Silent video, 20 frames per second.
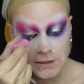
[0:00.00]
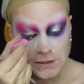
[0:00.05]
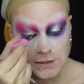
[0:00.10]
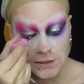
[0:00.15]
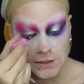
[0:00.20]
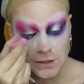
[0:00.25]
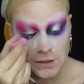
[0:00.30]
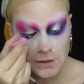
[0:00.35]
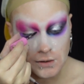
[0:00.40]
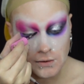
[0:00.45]

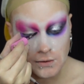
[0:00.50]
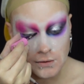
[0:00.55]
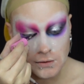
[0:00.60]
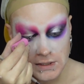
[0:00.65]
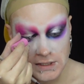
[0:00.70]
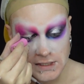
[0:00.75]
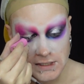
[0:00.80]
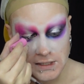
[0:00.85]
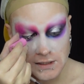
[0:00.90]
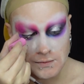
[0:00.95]
So
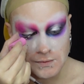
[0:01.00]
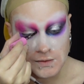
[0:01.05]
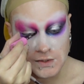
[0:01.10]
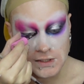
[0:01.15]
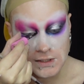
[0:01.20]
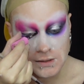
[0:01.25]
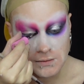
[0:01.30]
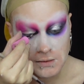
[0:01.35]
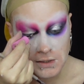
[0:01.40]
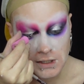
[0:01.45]
it
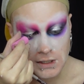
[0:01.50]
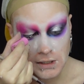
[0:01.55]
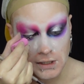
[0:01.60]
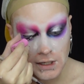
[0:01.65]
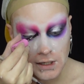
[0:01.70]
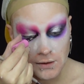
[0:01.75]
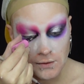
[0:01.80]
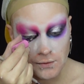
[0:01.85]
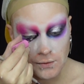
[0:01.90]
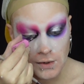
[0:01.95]
seems to be
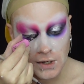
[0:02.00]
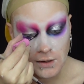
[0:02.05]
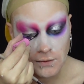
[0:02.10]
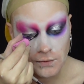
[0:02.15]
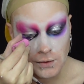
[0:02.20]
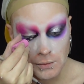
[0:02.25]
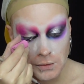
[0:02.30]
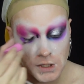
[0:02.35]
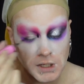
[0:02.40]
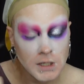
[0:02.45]
like right
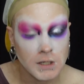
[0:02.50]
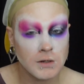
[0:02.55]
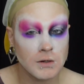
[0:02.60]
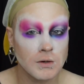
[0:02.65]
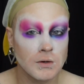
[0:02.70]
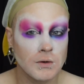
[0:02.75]
from the inner